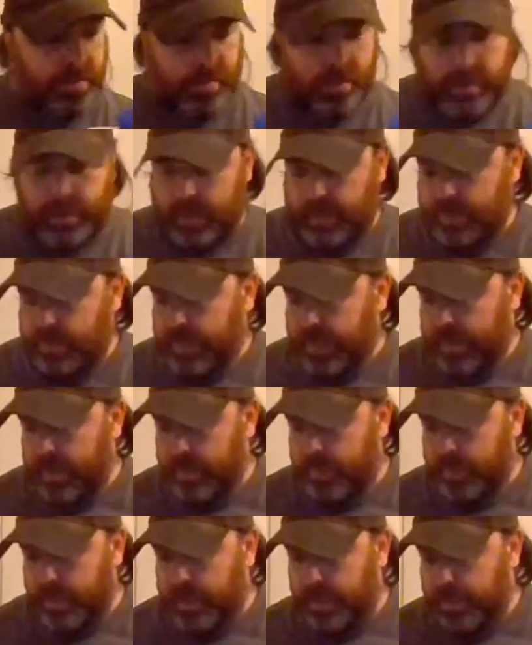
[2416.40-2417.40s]
with this
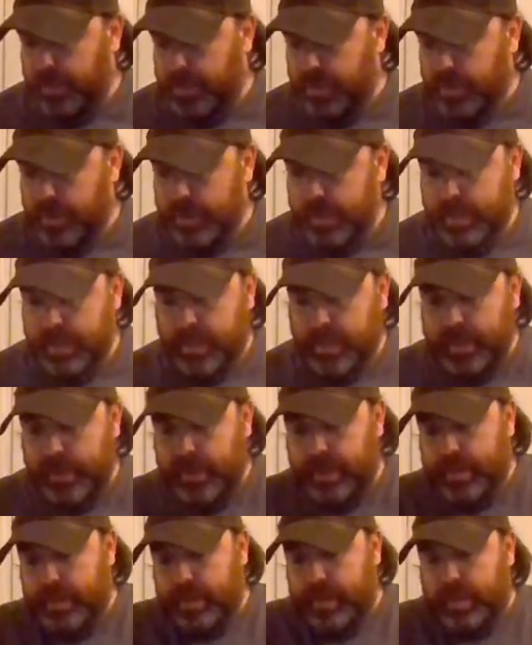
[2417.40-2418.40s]
medium blue
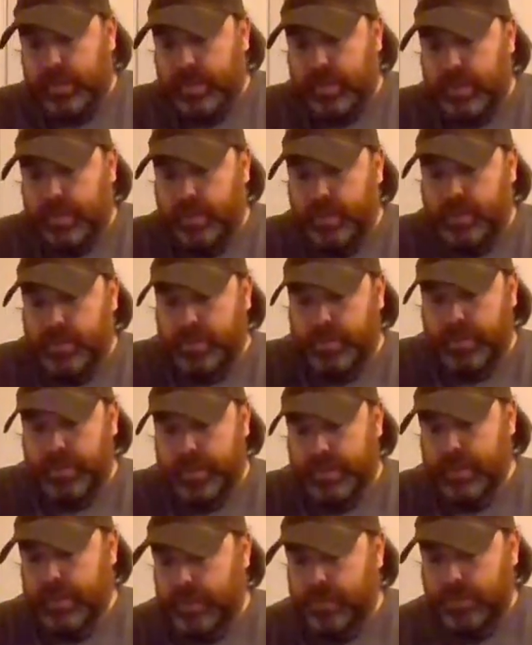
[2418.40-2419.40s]

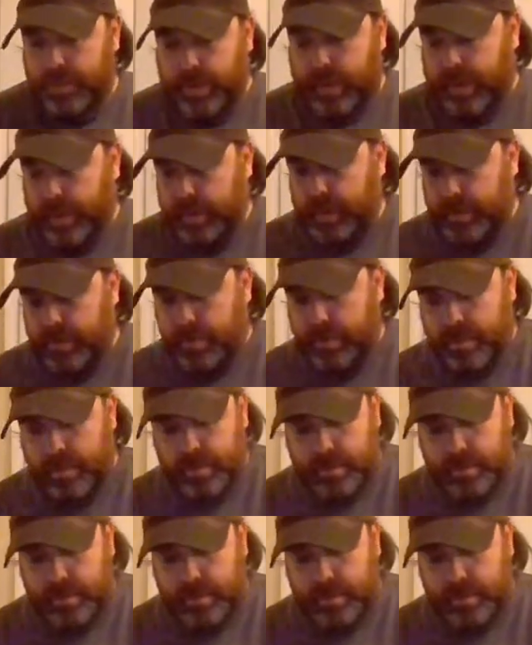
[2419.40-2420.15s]
and see if we hate it.